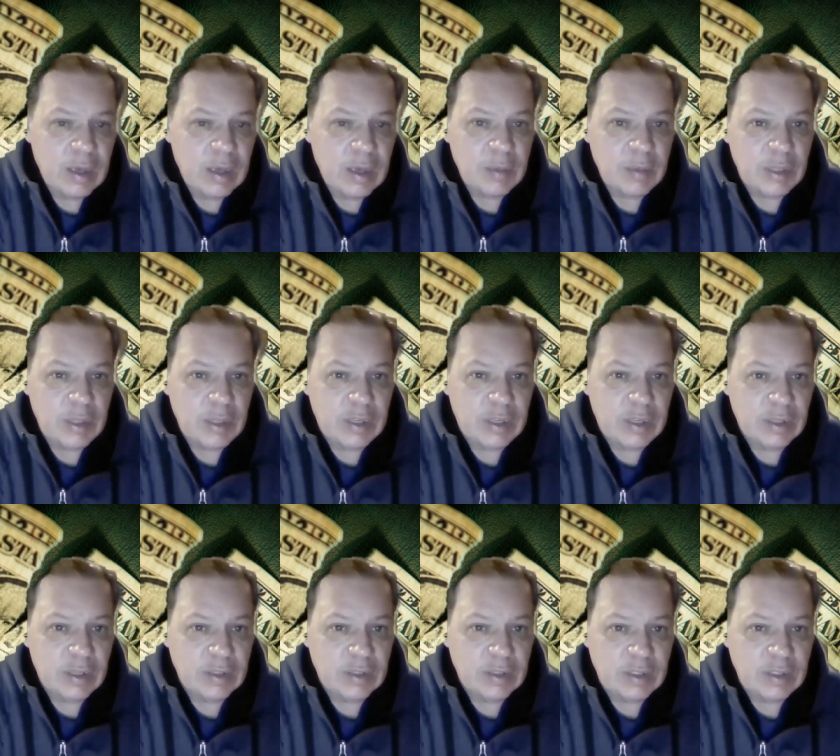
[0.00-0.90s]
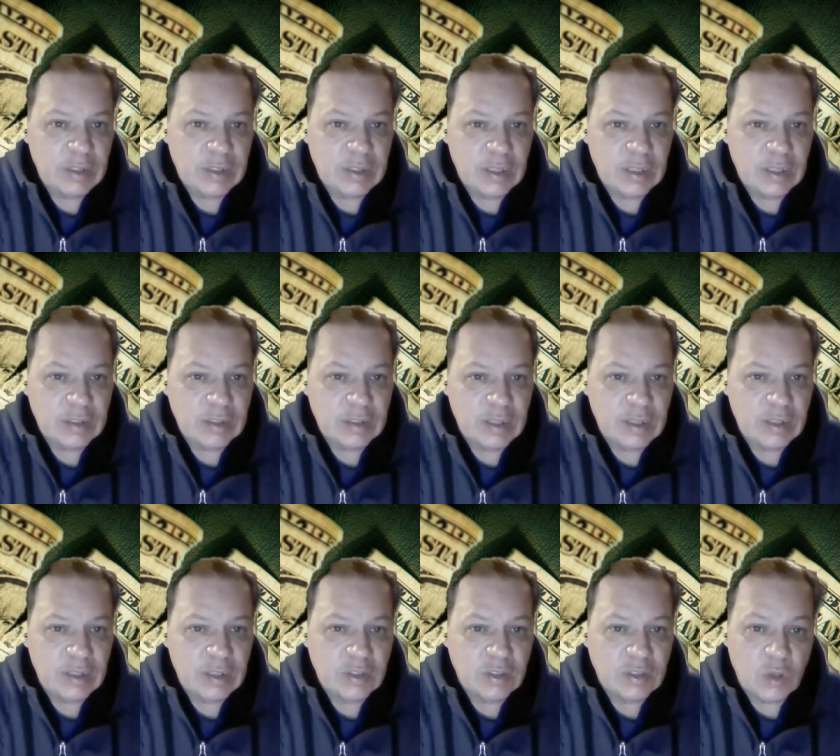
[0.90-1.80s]
because he says it
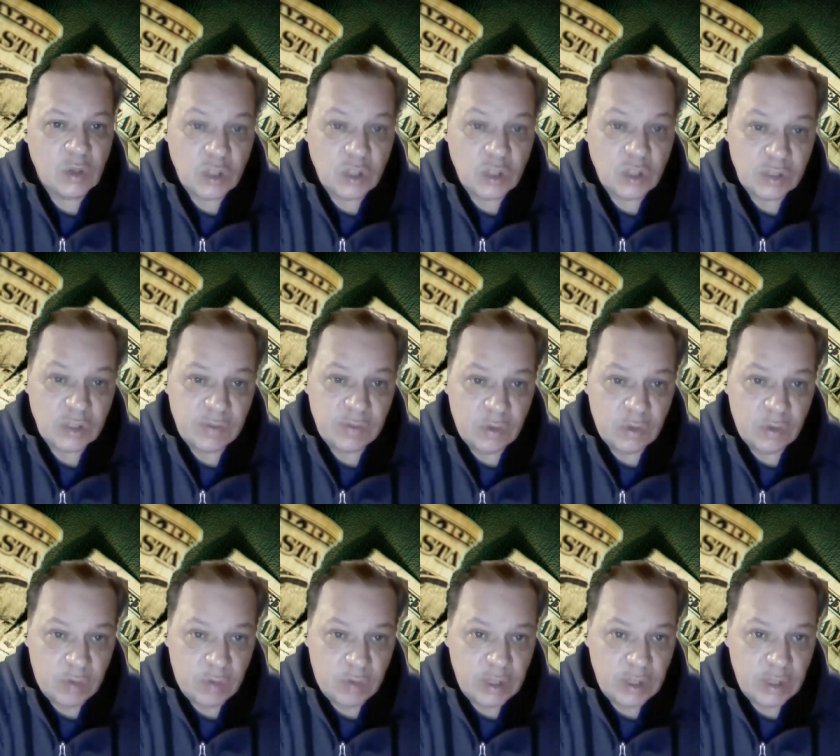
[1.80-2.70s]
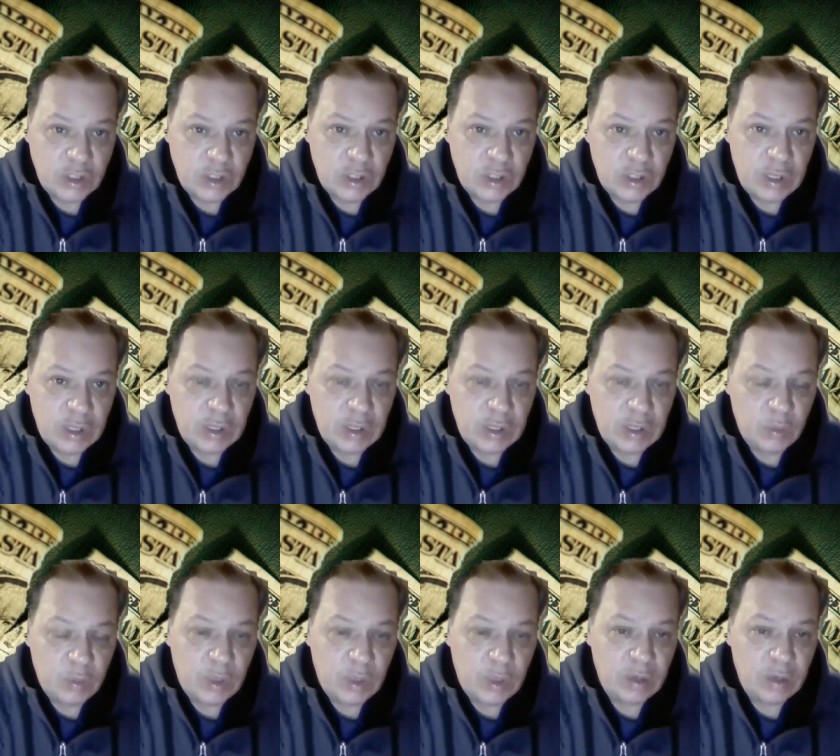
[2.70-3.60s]
is socialism for the rich. And the
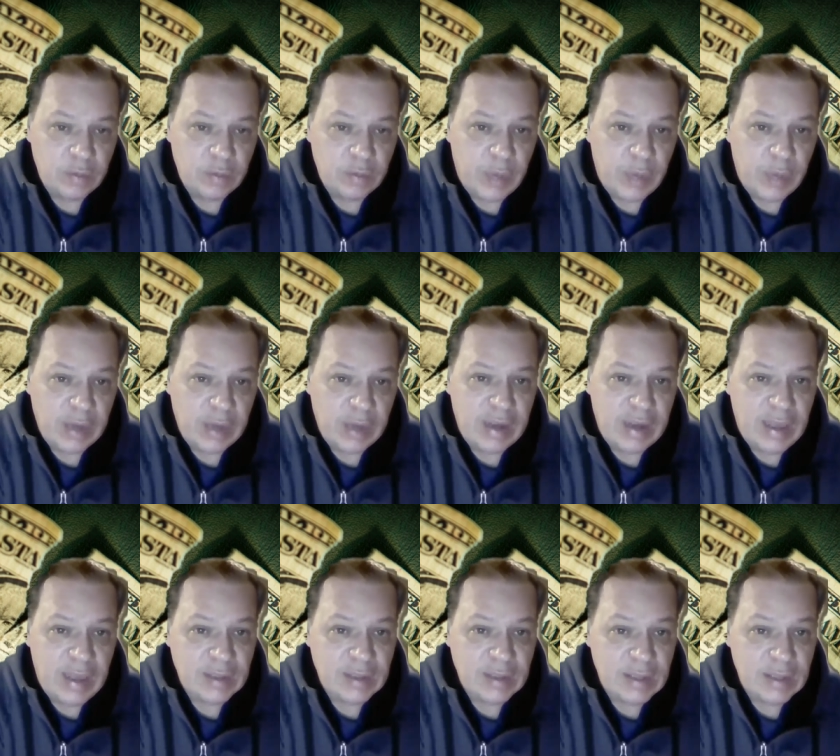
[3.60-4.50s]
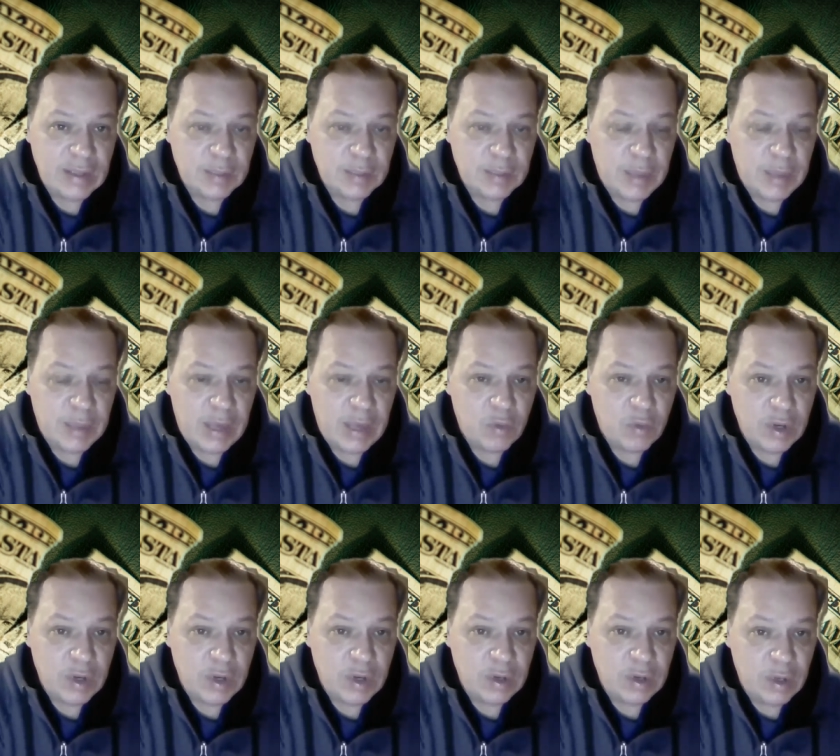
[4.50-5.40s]
way that Biden has his plan
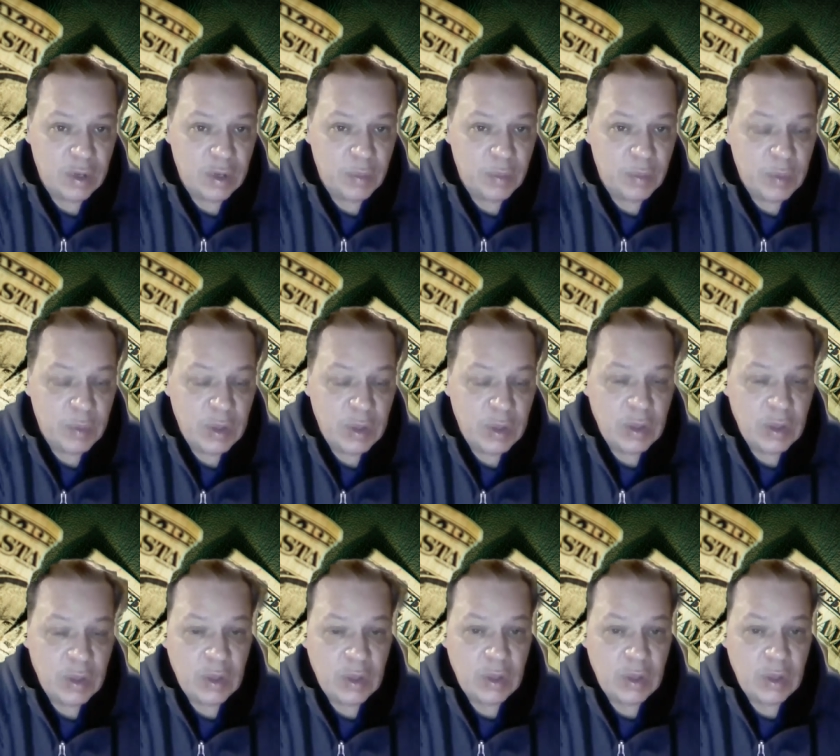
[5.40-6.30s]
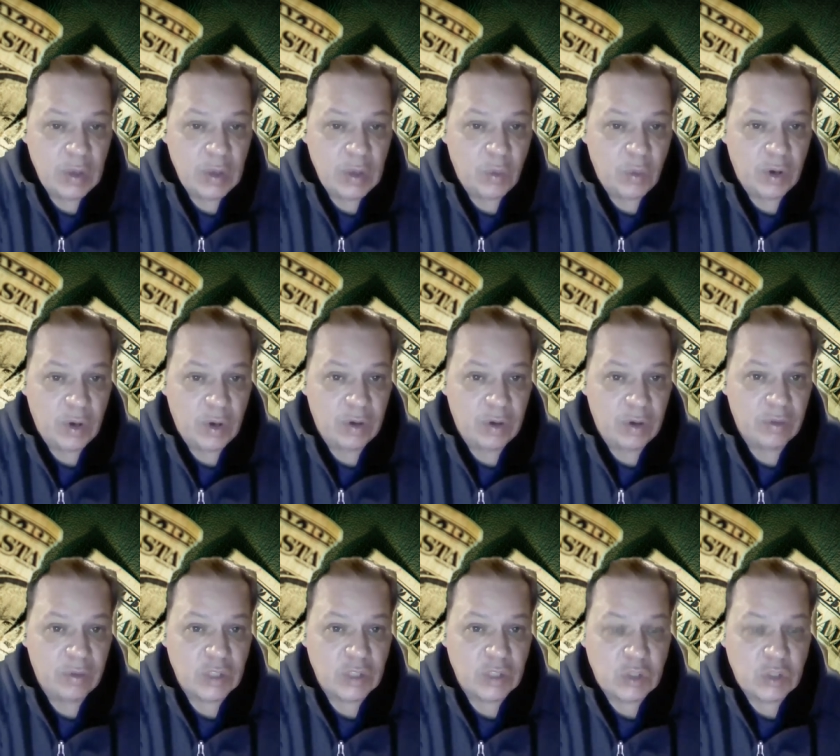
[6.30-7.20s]
written up, where the
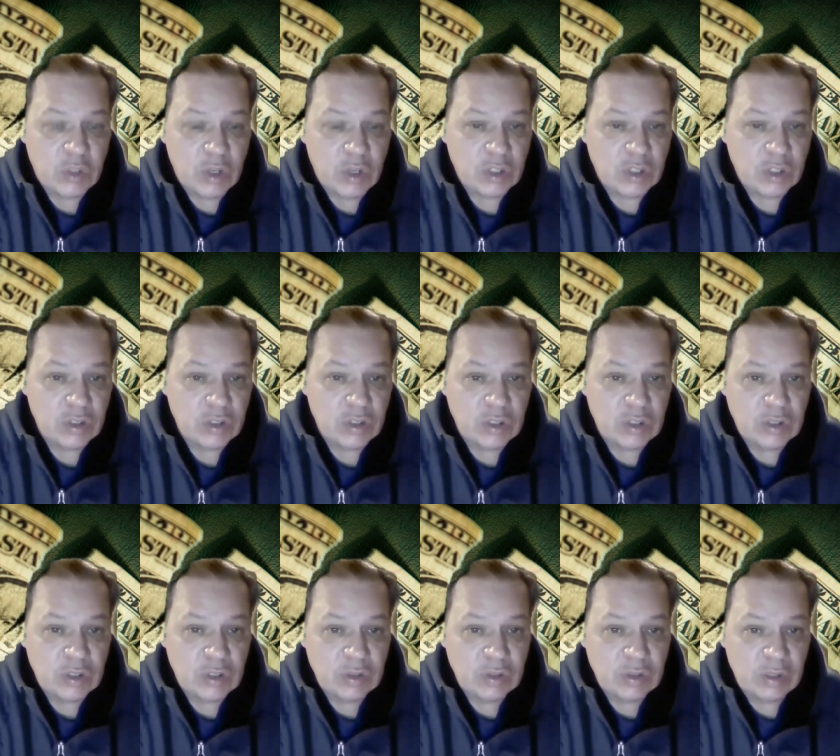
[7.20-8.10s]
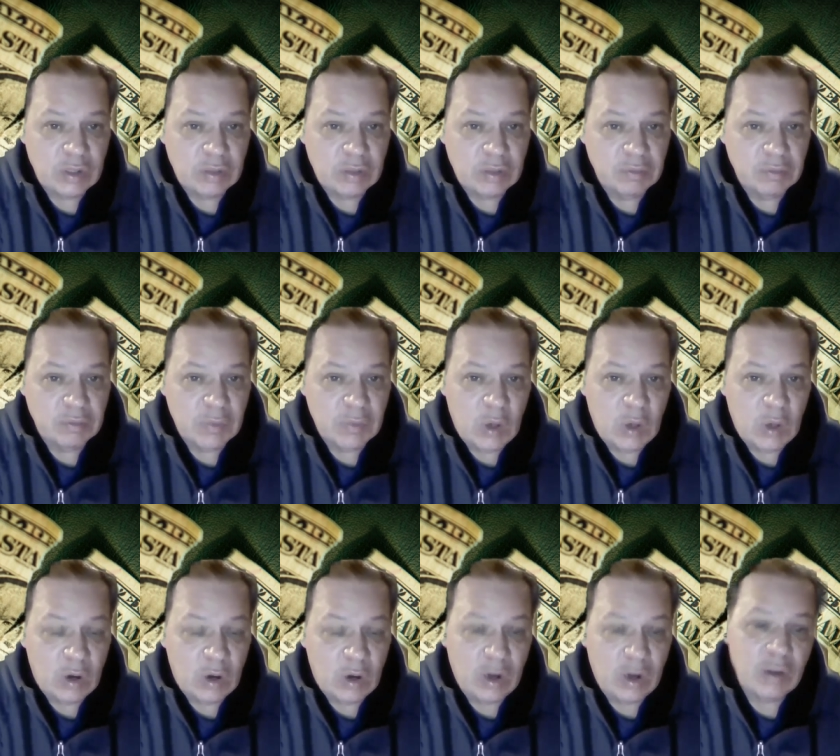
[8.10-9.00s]
restrictions that
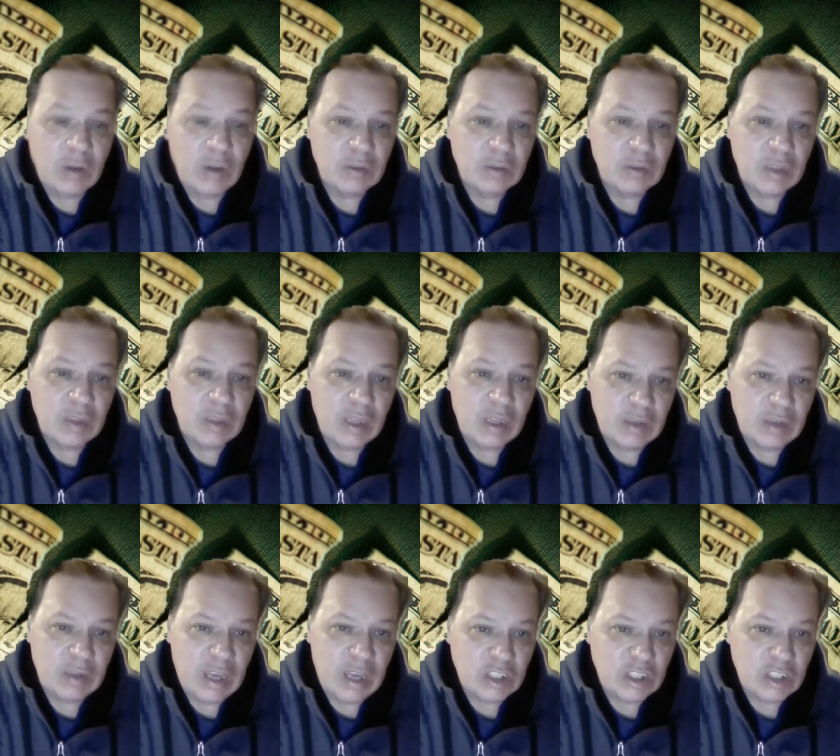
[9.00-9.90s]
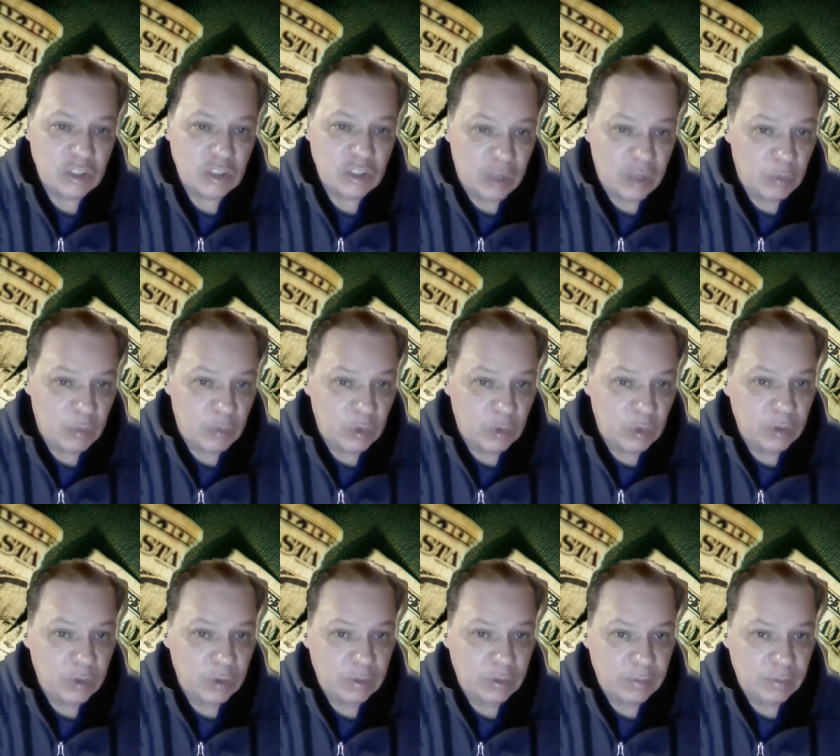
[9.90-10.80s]
are uh, uh actually doubled,
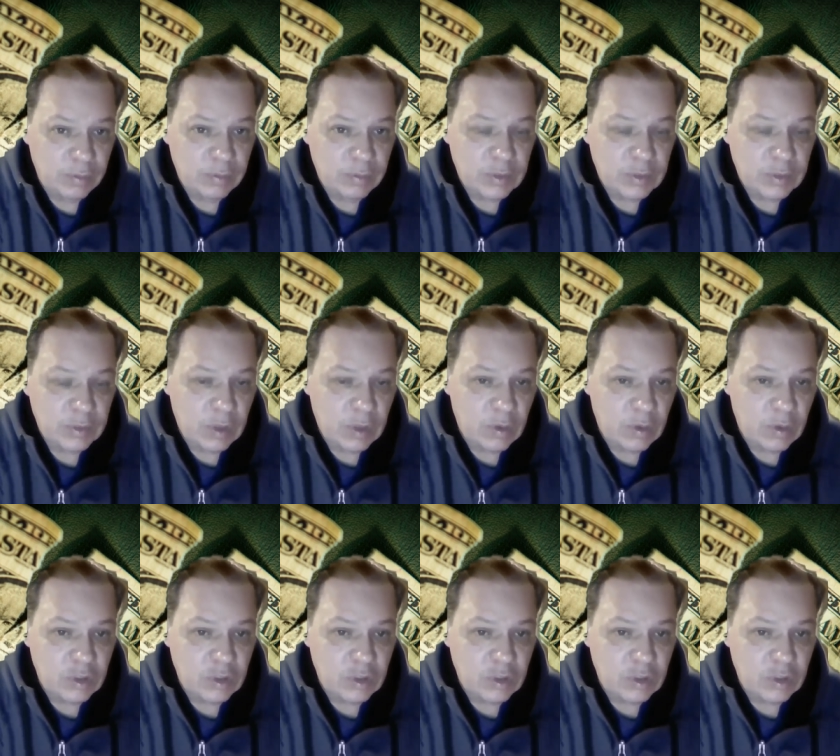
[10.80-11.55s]
some of their